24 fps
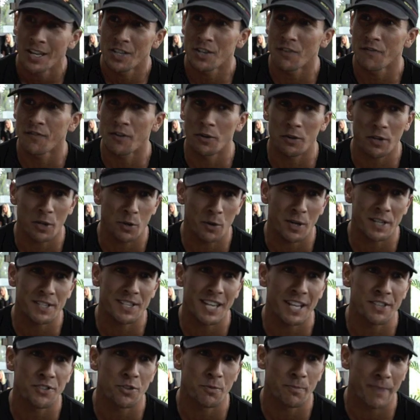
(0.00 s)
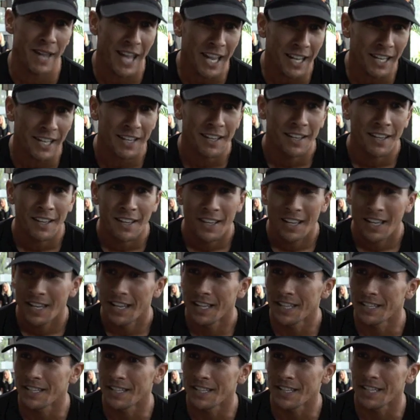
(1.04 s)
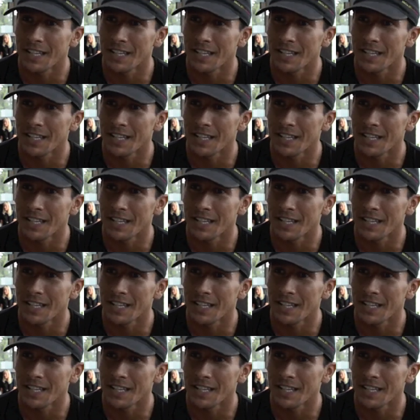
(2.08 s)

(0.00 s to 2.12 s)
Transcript: you felt he always had your back, and